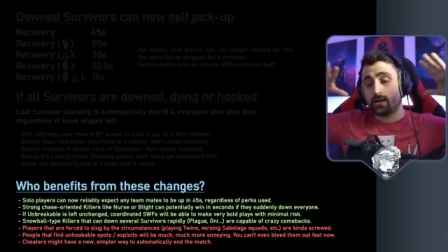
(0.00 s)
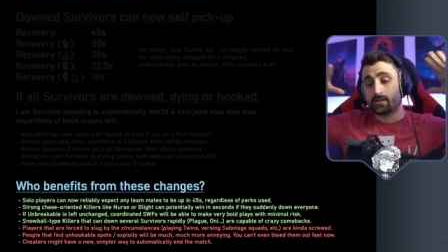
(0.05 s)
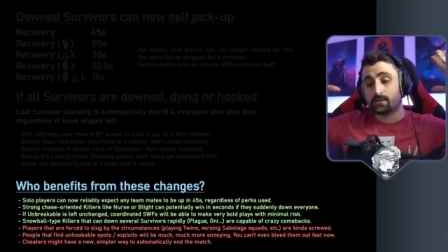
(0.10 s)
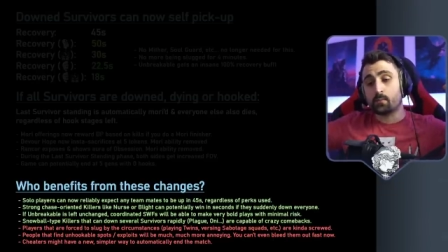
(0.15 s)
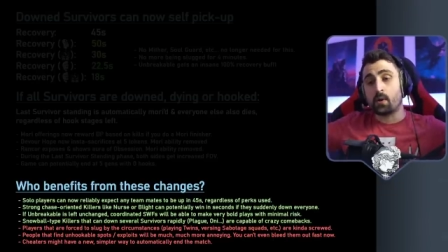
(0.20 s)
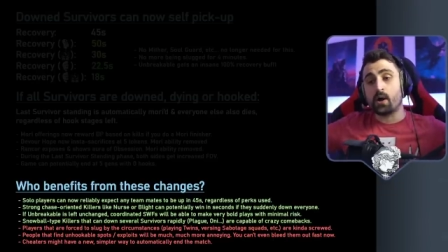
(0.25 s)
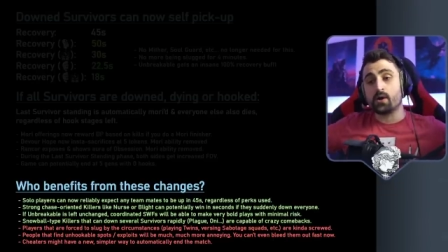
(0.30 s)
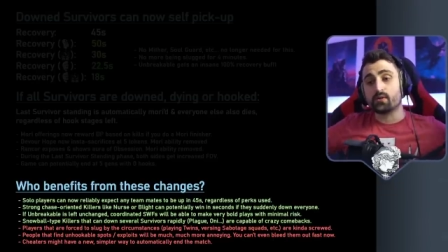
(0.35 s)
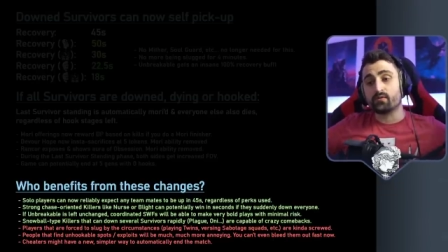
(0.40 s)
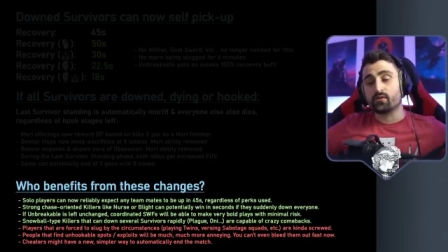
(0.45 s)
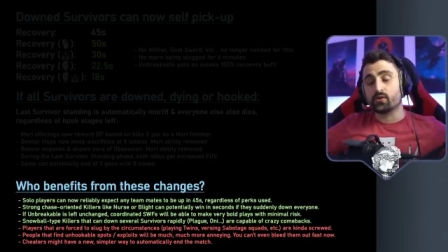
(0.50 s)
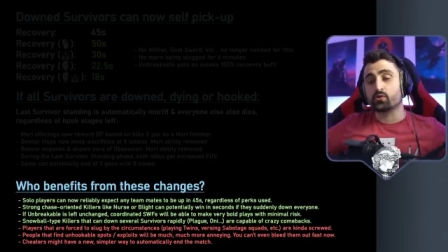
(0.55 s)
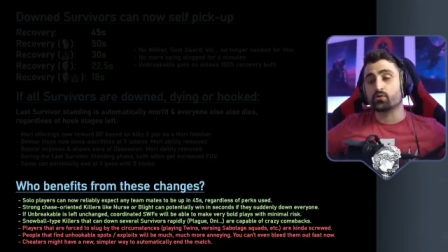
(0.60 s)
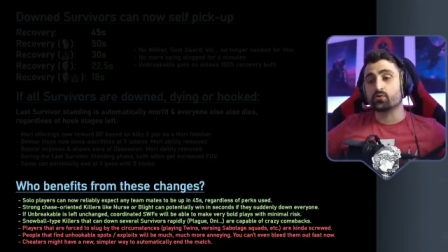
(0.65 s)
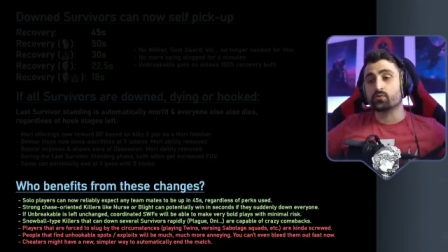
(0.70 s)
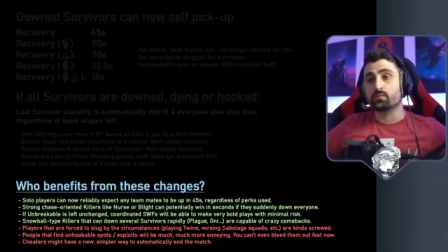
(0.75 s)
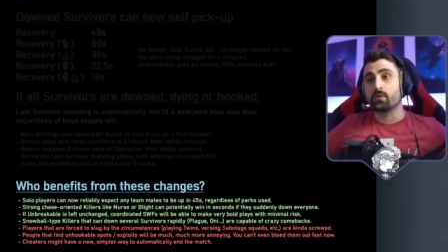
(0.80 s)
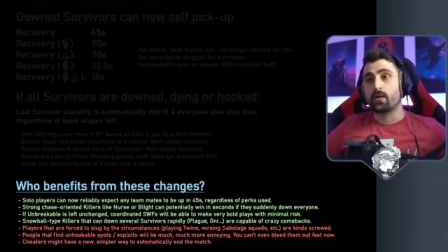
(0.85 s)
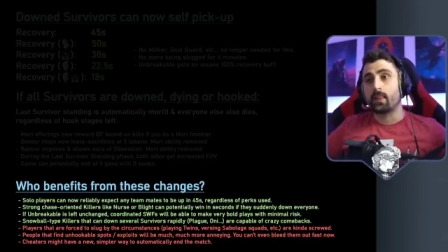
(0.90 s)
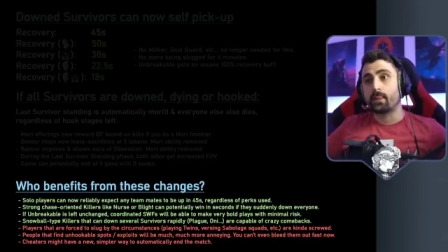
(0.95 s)
as part of a
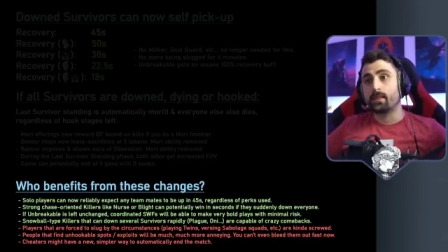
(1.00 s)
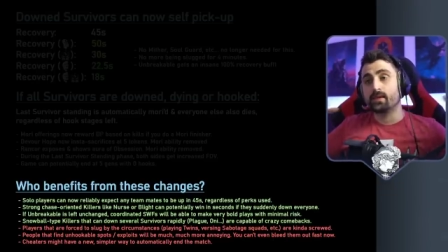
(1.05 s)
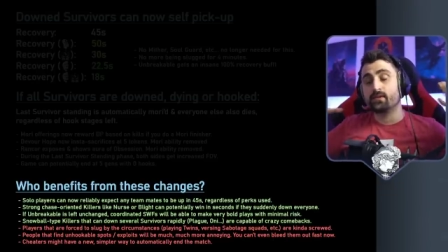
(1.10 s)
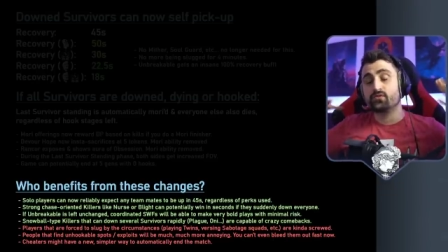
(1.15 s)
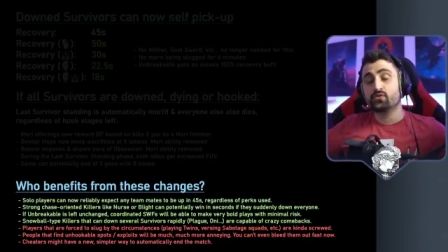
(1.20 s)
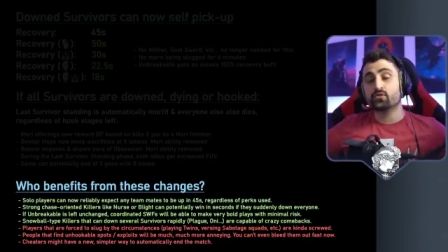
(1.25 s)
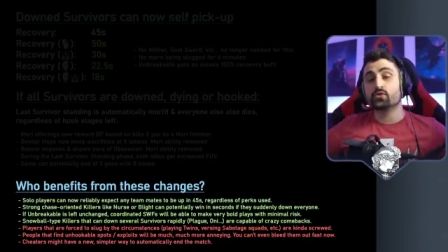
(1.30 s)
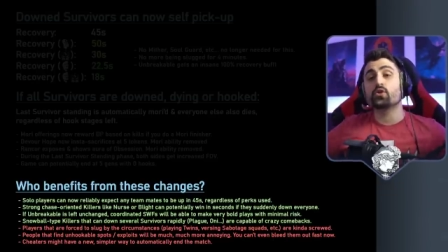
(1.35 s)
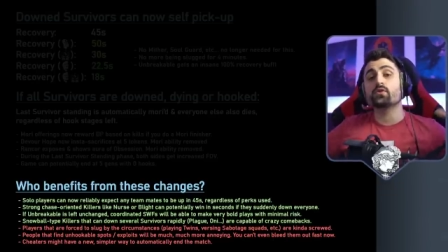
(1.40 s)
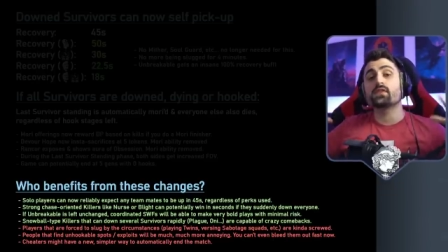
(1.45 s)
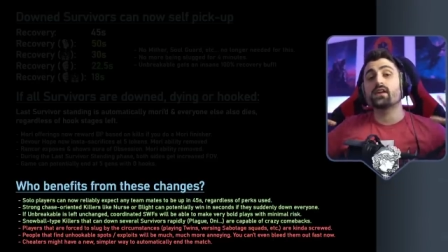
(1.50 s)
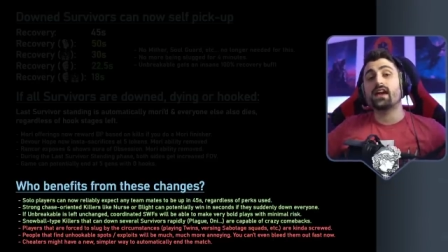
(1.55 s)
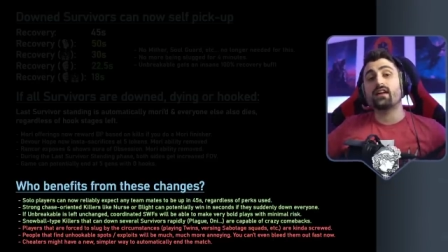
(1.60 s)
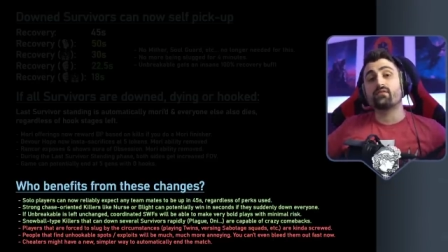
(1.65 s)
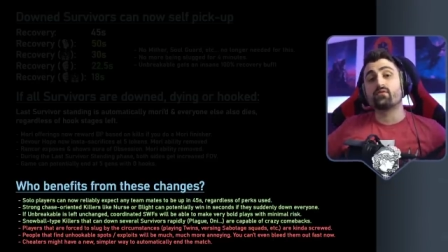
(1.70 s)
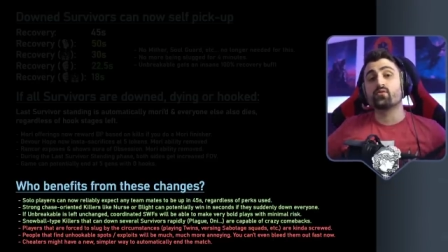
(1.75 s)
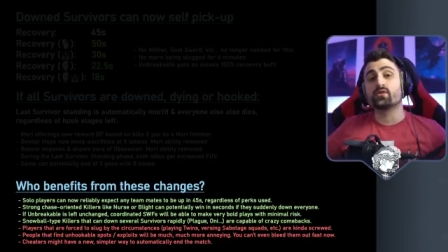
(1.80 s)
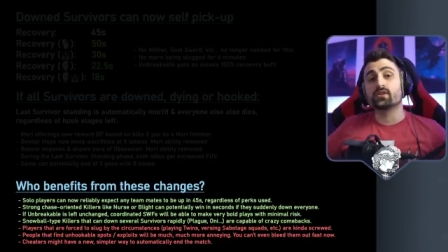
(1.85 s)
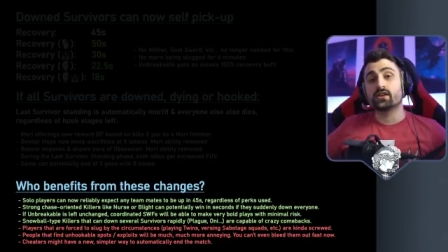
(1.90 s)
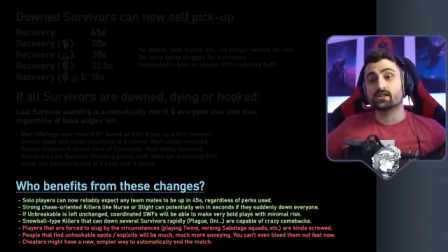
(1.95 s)
group if you know that
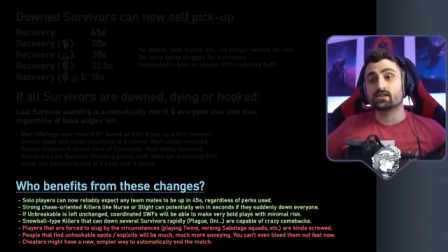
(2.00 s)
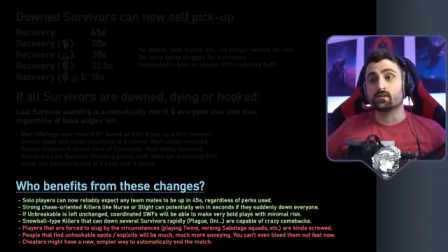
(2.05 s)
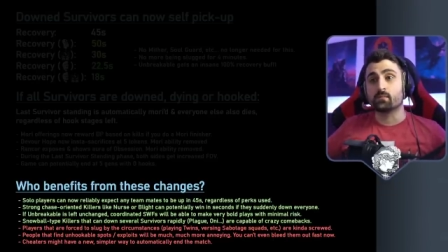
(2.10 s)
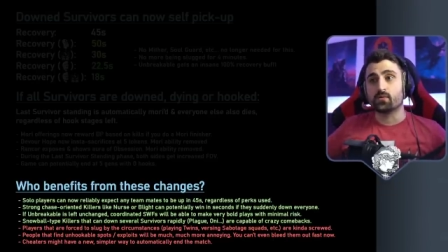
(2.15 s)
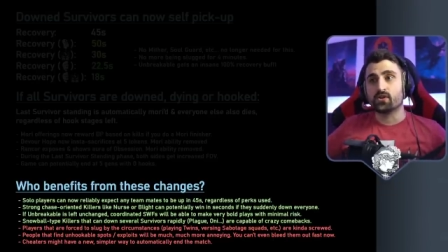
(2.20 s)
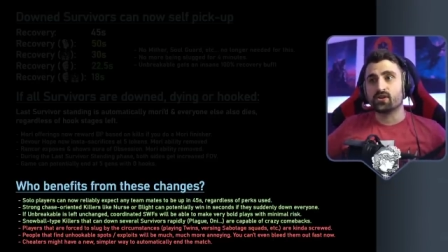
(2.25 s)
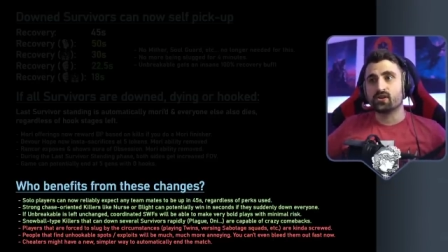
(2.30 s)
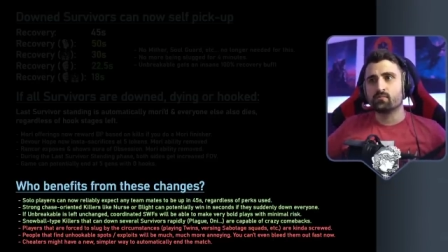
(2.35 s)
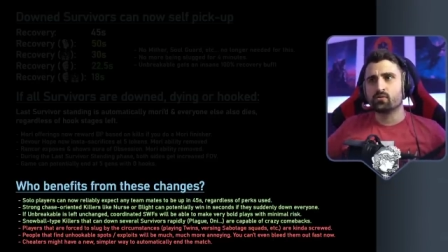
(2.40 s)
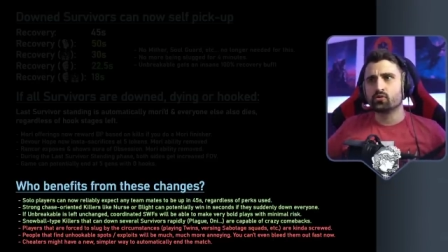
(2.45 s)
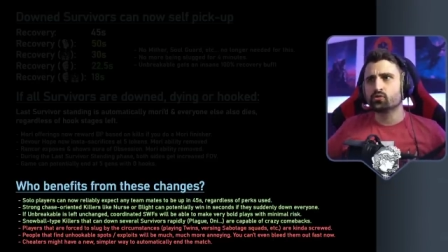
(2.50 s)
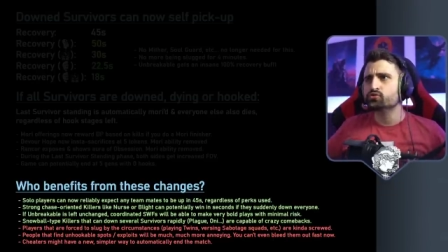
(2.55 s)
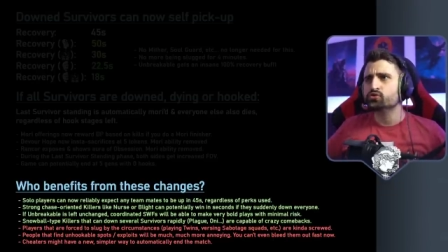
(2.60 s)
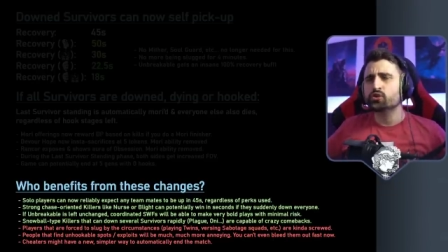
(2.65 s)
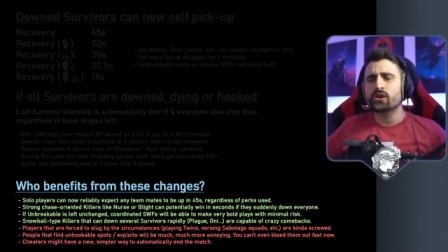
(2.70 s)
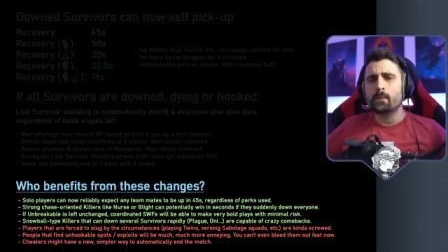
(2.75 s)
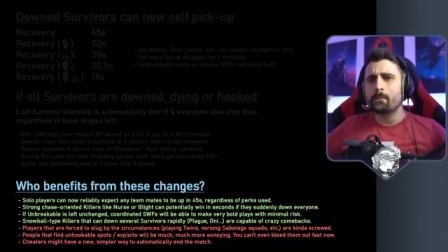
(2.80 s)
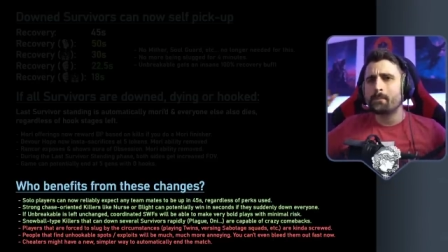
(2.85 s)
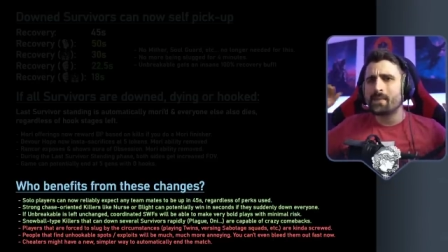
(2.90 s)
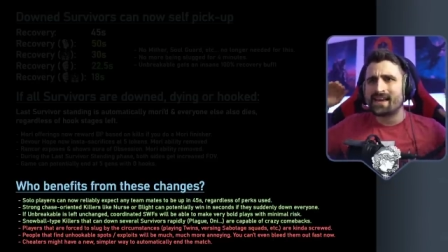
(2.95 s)
everyone has unbreakable
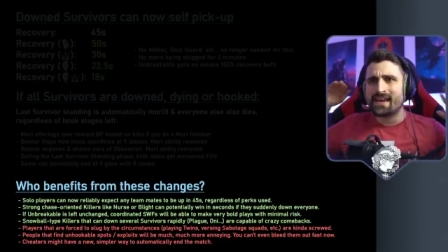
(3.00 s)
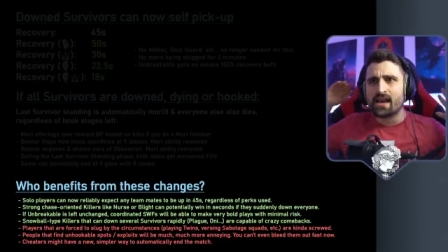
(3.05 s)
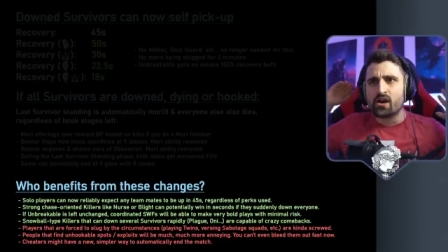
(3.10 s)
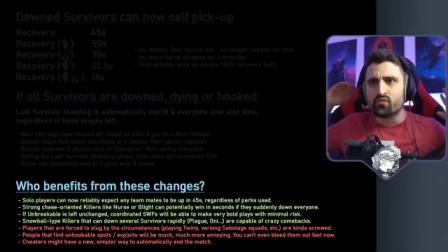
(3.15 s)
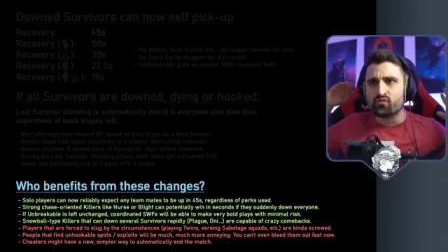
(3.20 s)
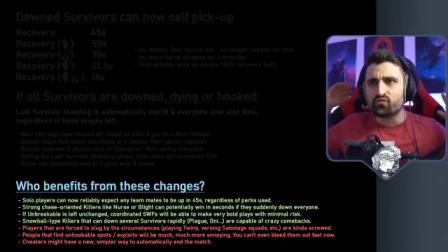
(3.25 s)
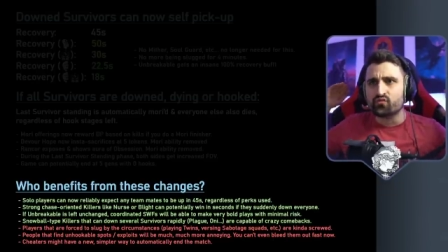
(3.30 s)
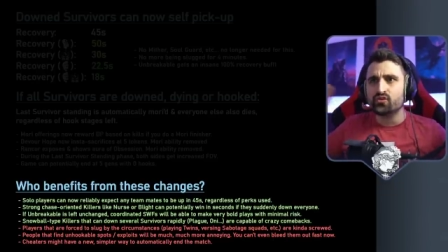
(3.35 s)
you can make